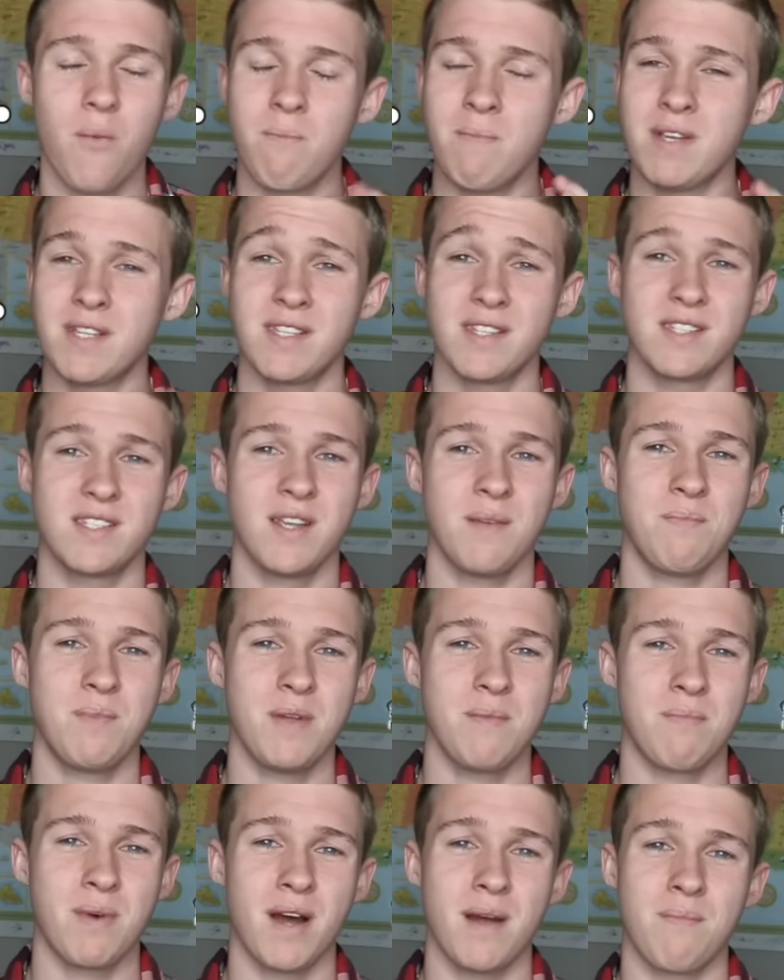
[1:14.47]

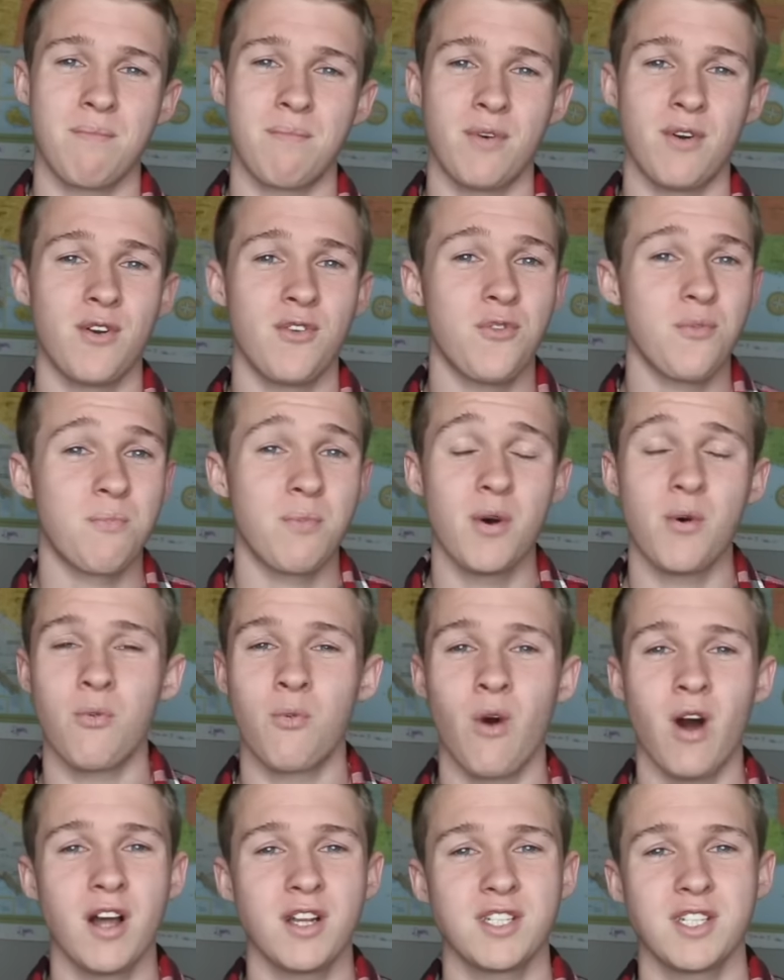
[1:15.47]
Mississippi by birth, but
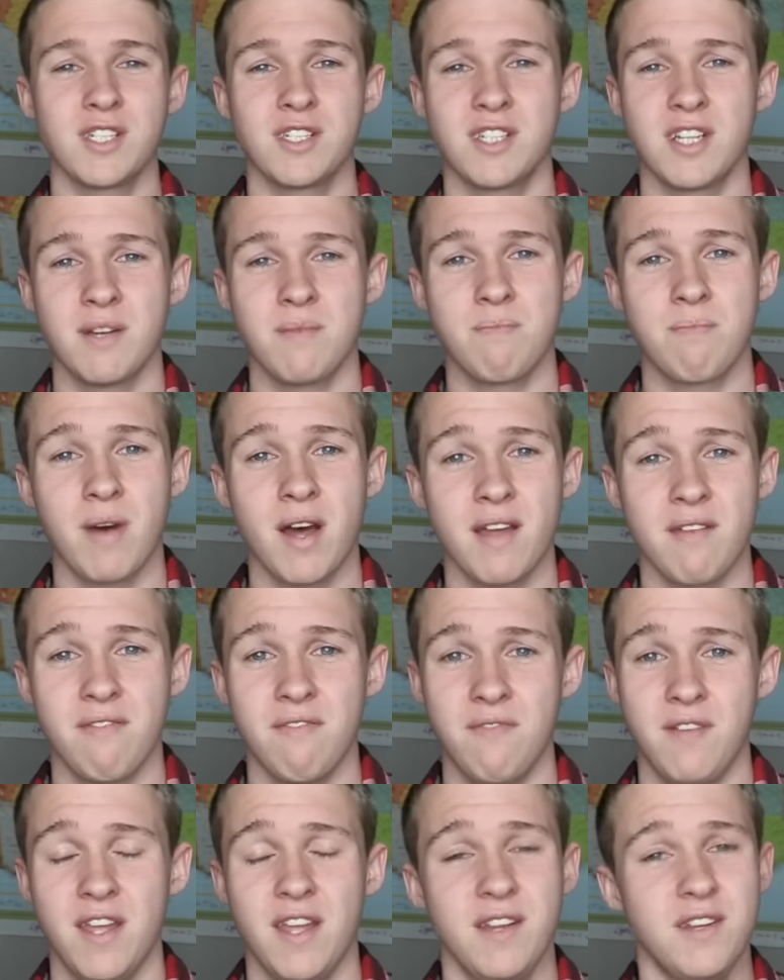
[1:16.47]
Washington by
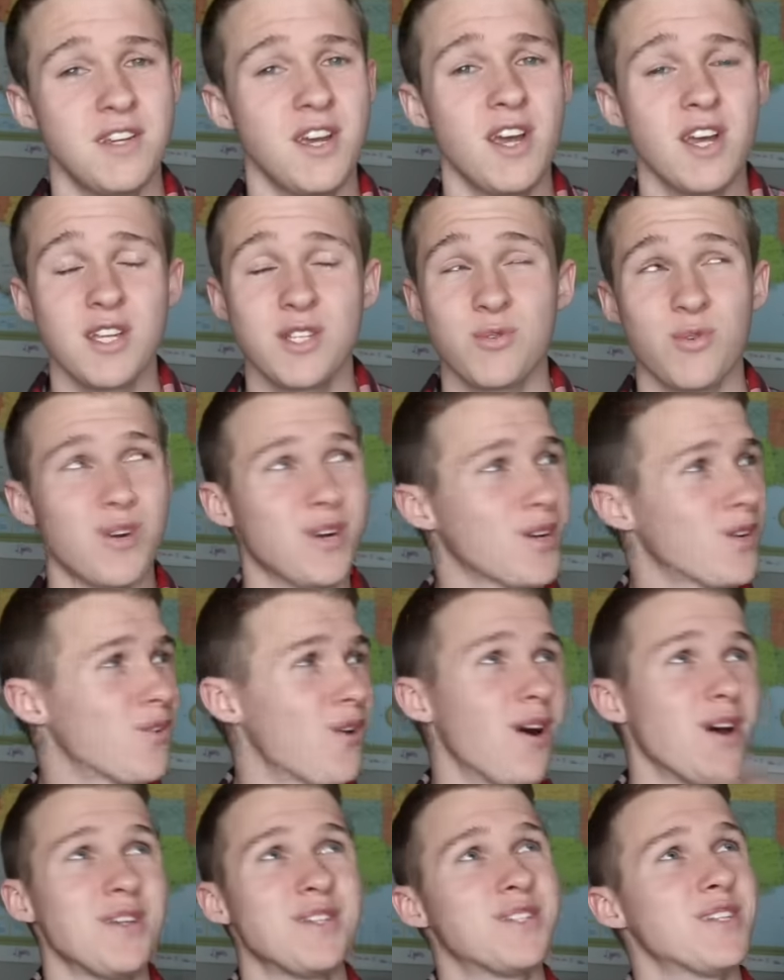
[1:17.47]
feet. So
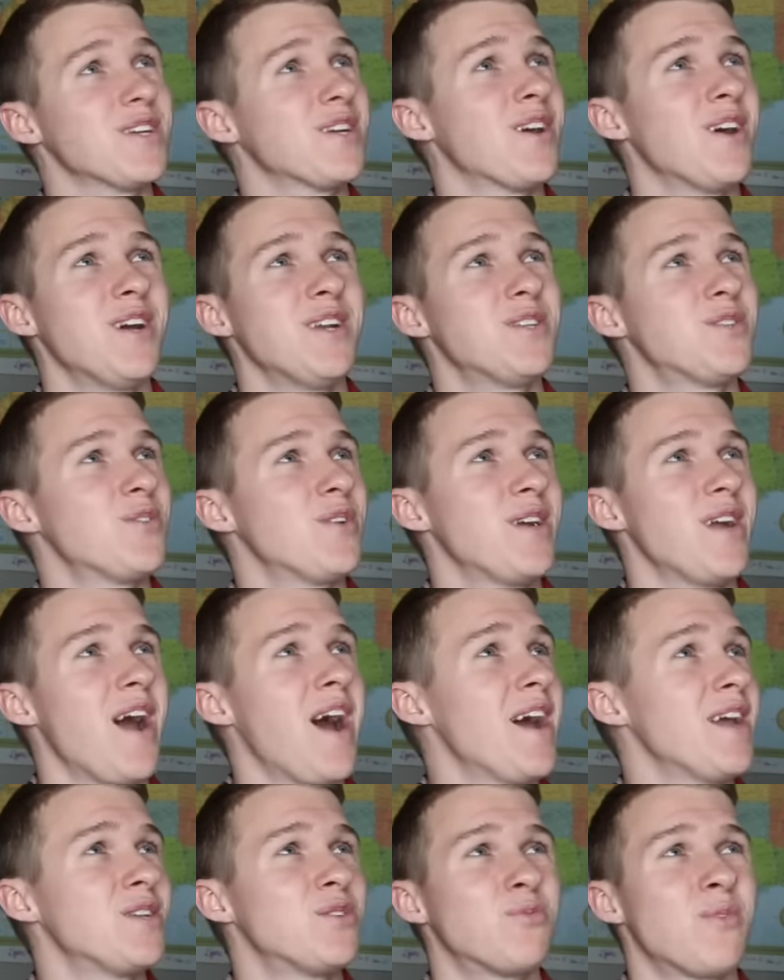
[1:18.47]
across the country
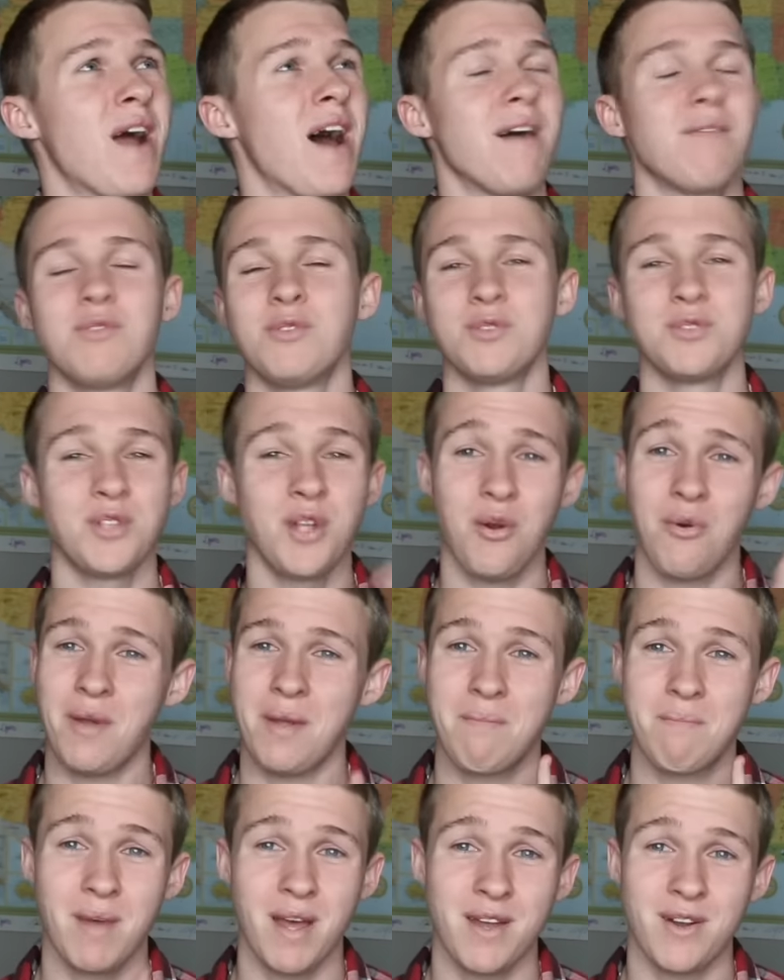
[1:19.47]
I traveled,
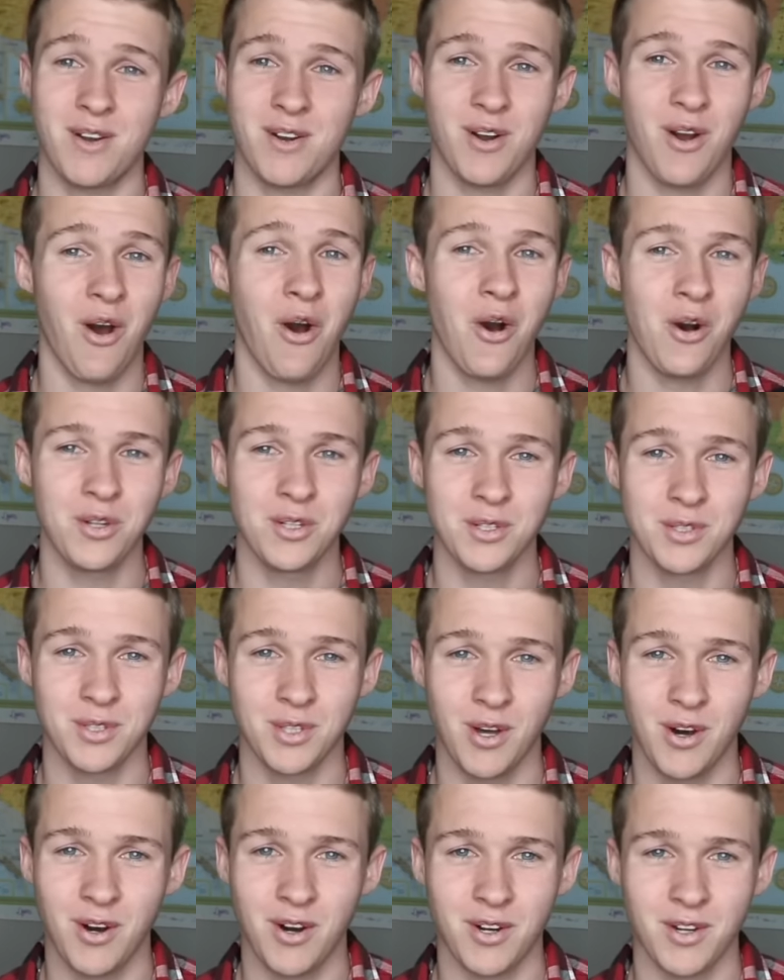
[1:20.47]
knowing better all
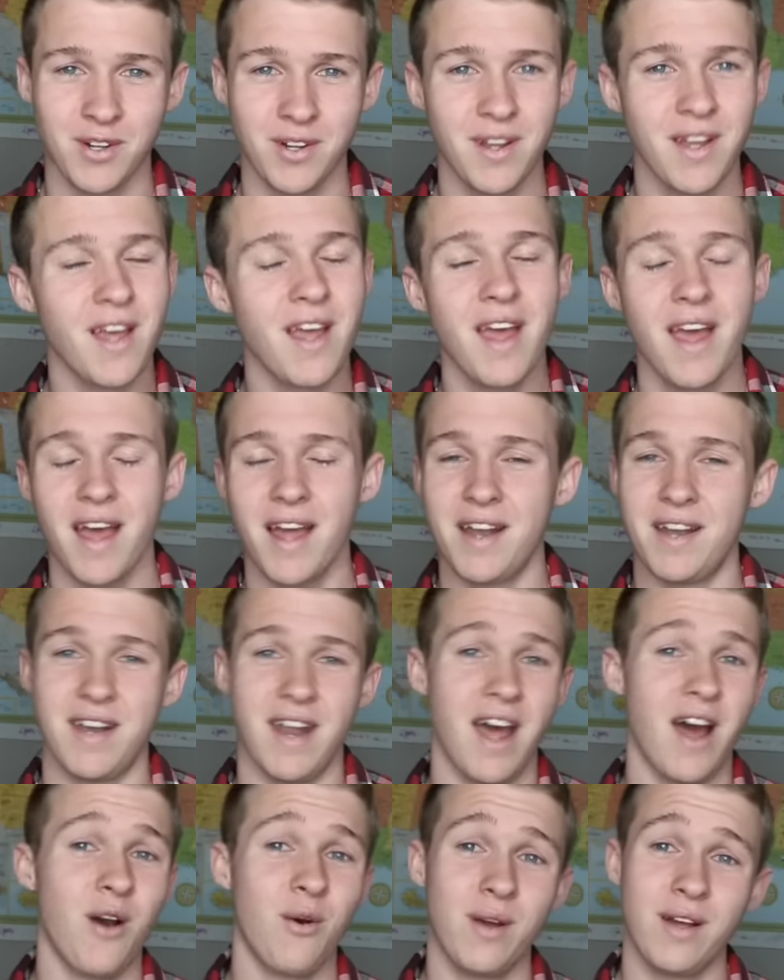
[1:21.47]
along. And
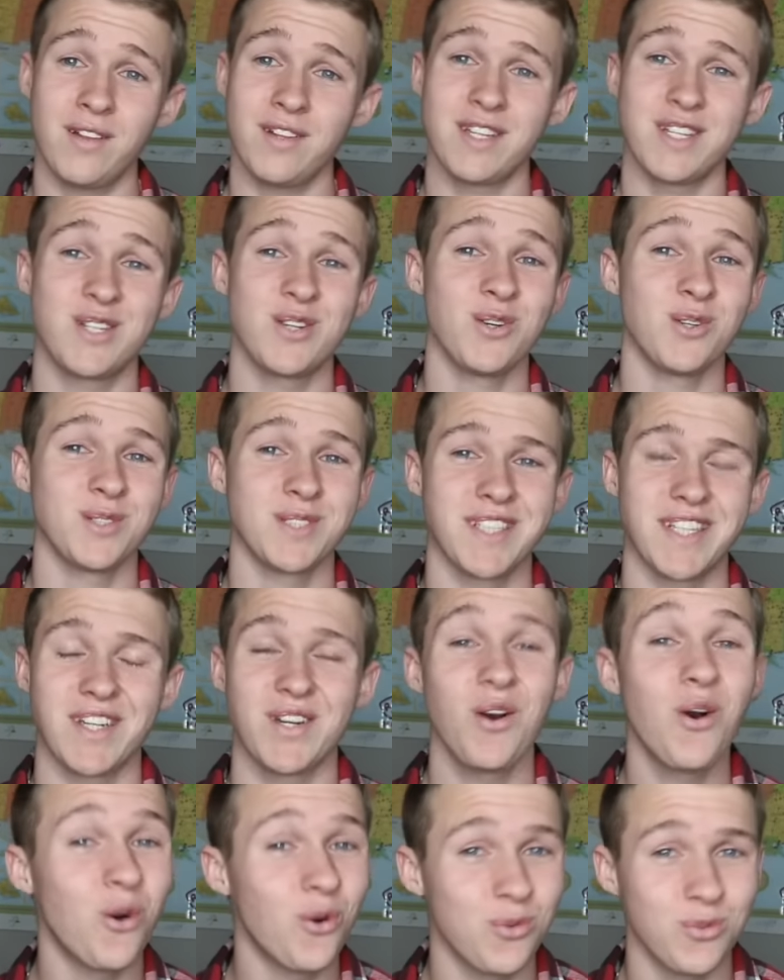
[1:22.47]
now Ellie
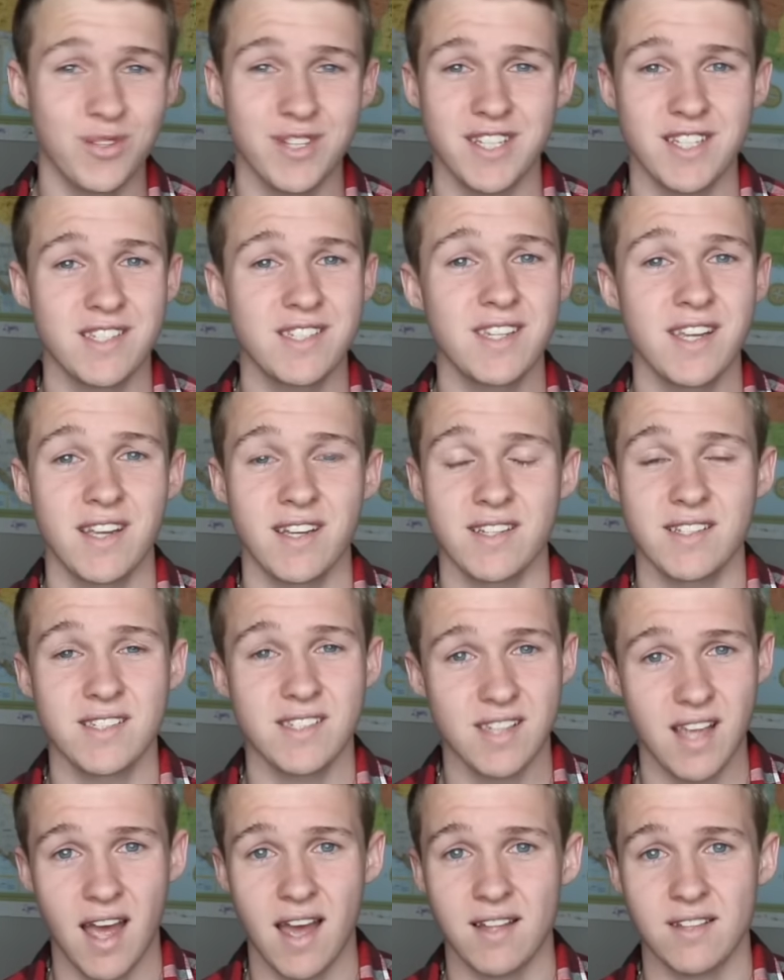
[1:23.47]
Goulding only sings
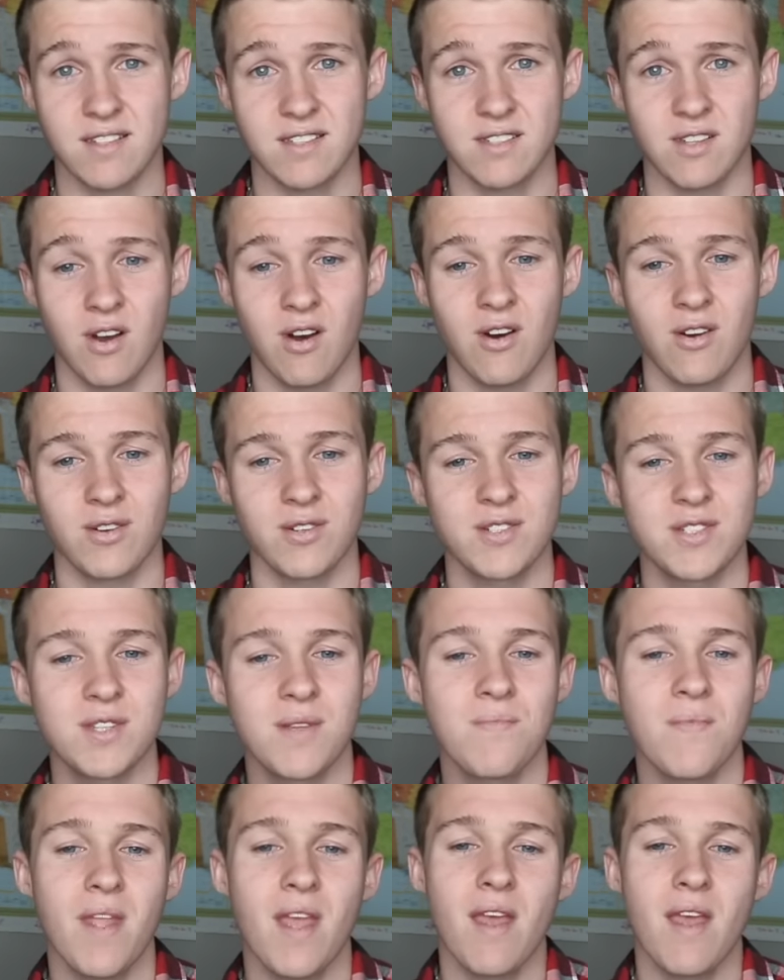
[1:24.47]
sad songs.